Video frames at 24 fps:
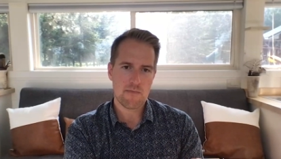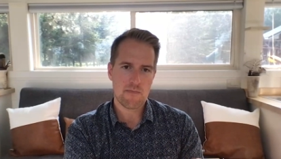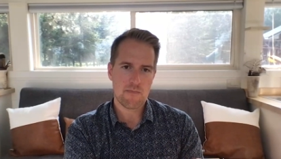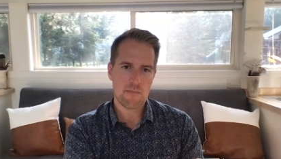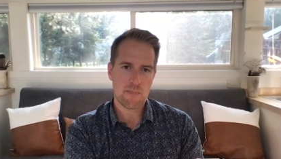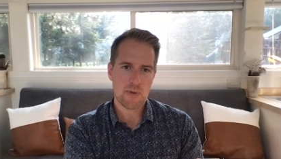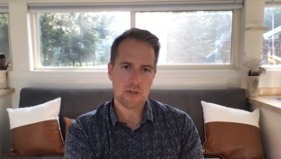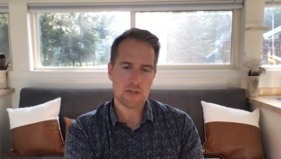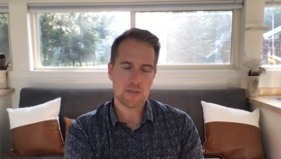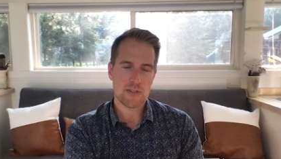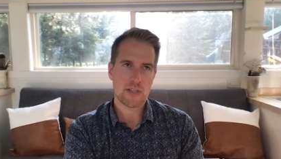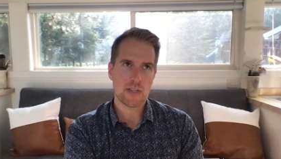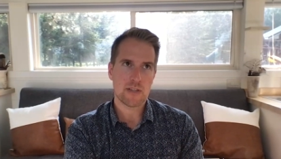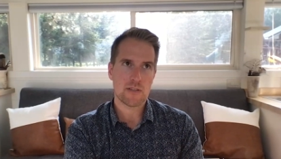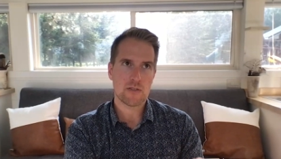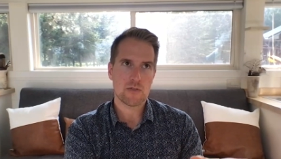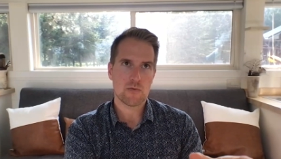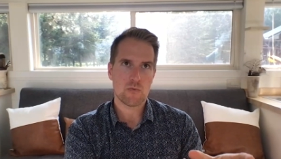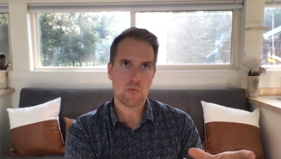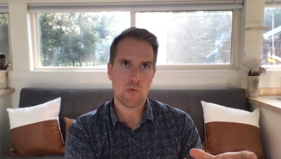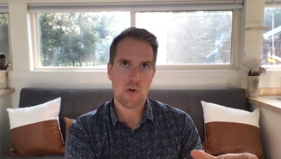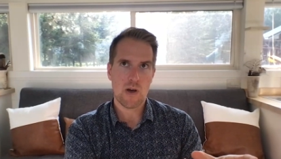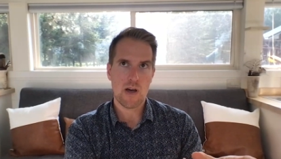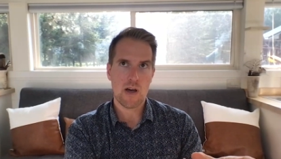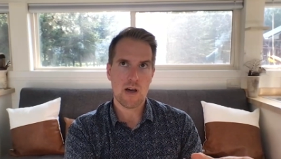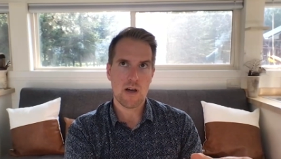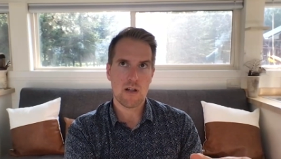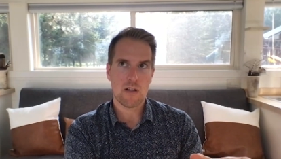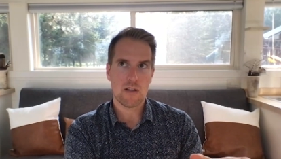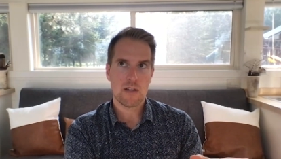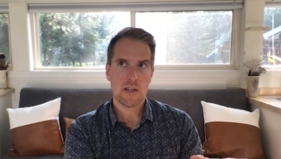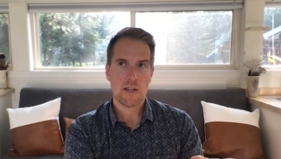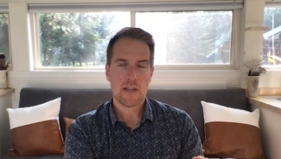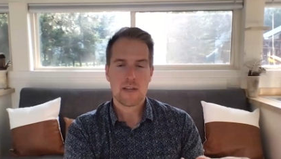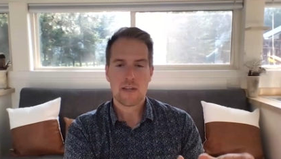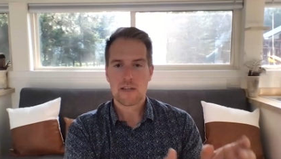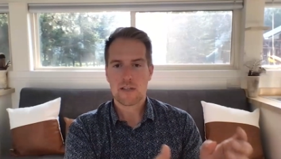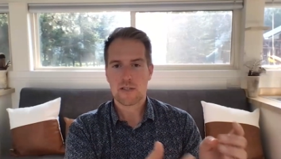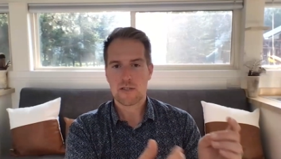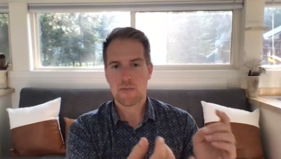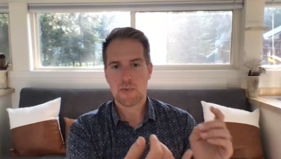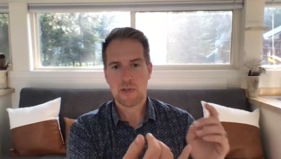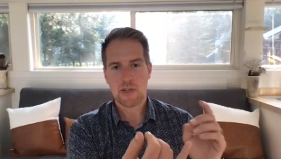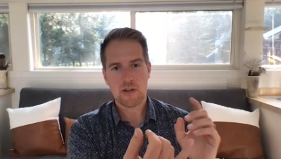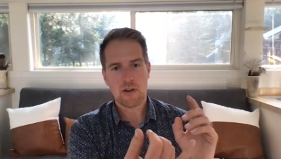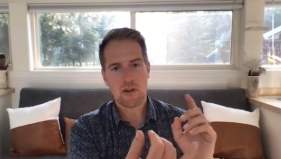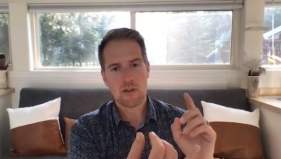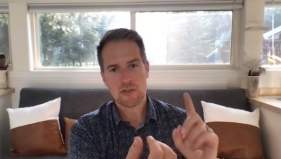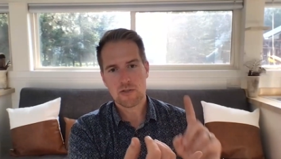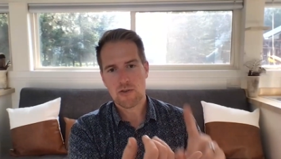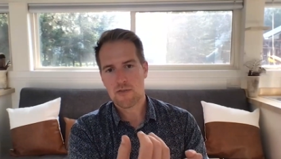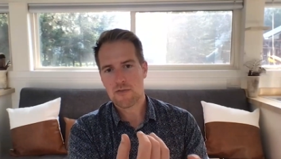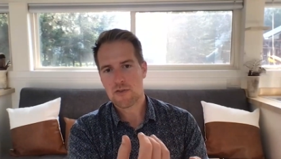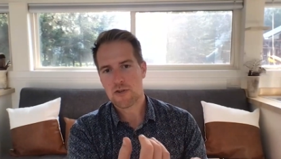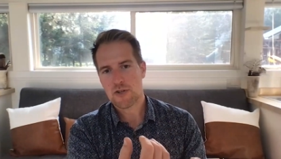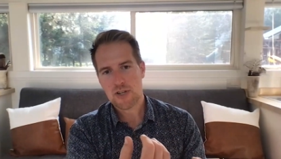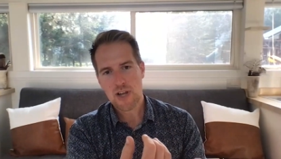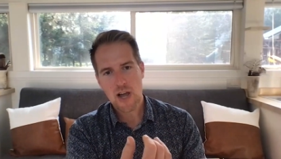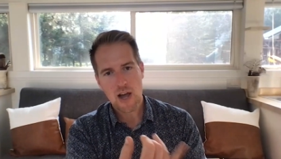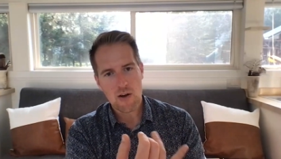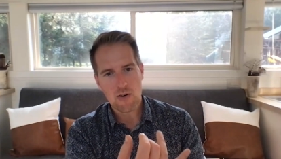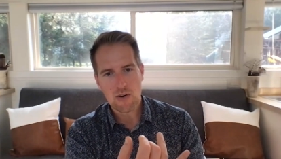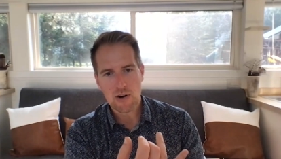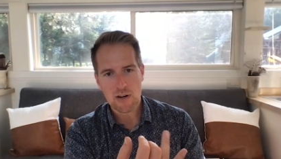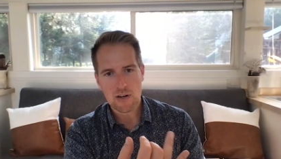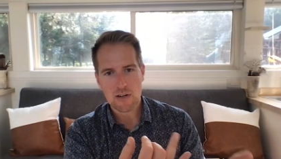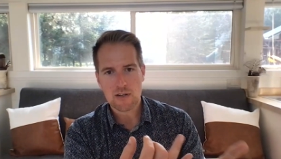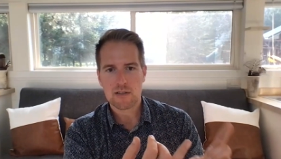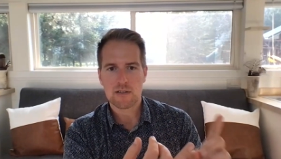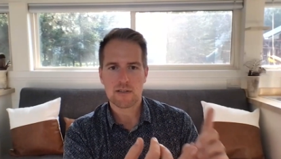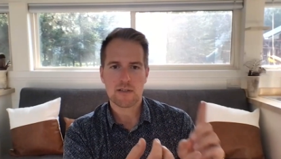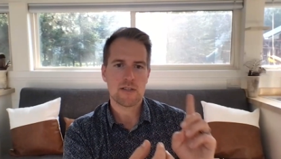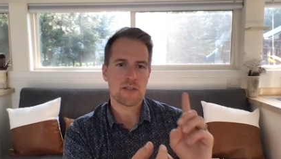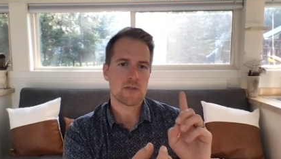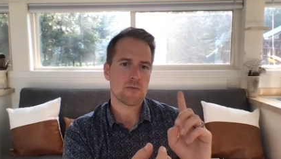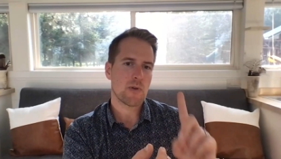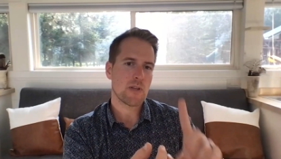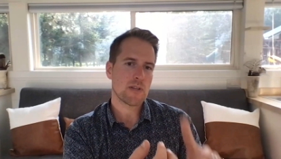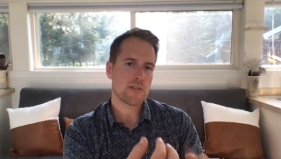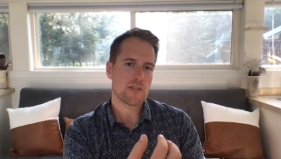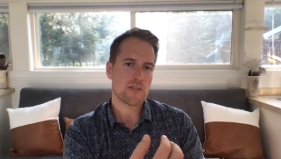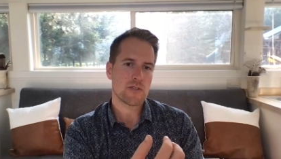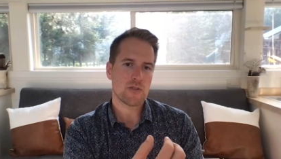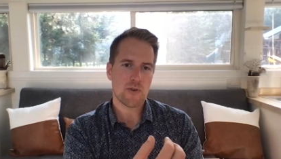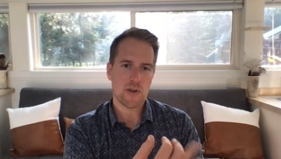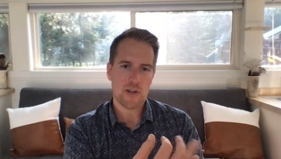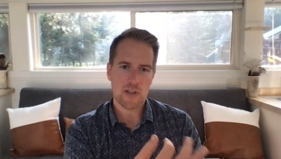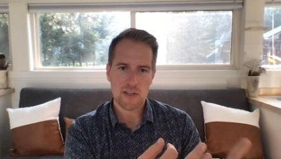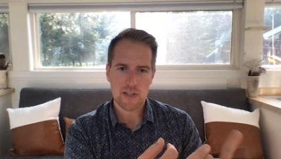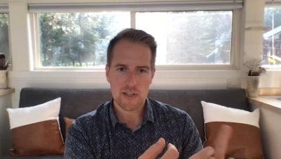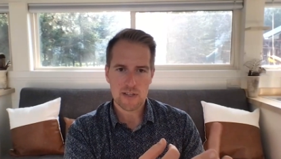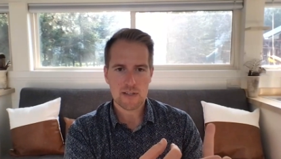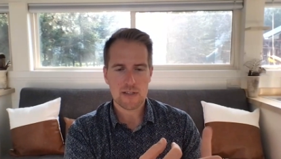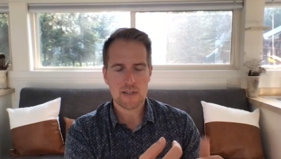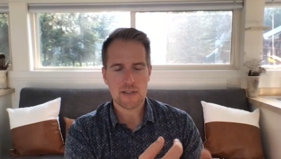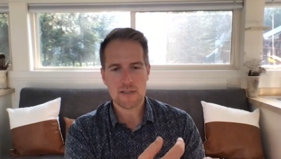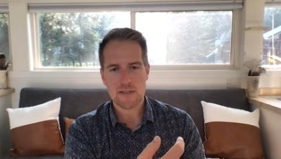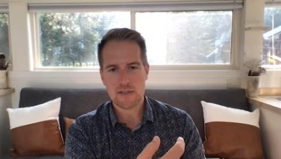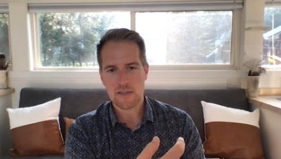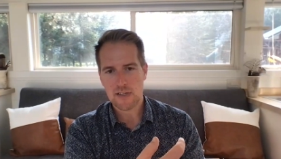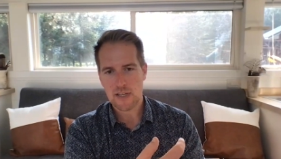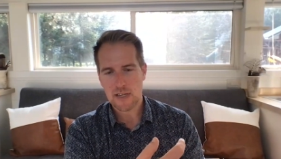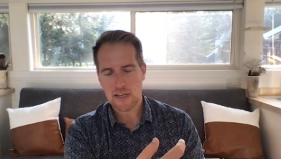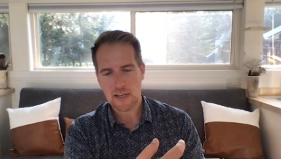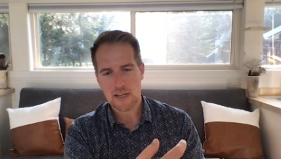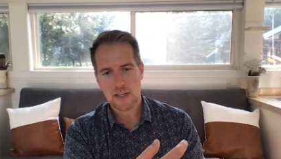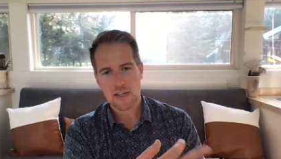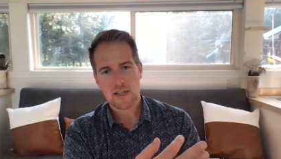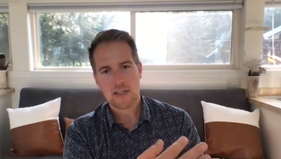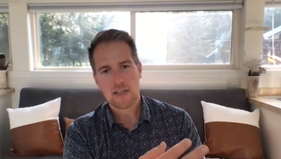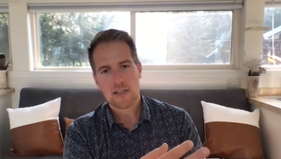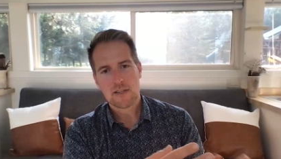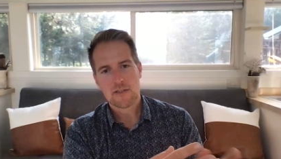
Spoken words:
building as well, because then we can also have a shower as well as a toilet and sink.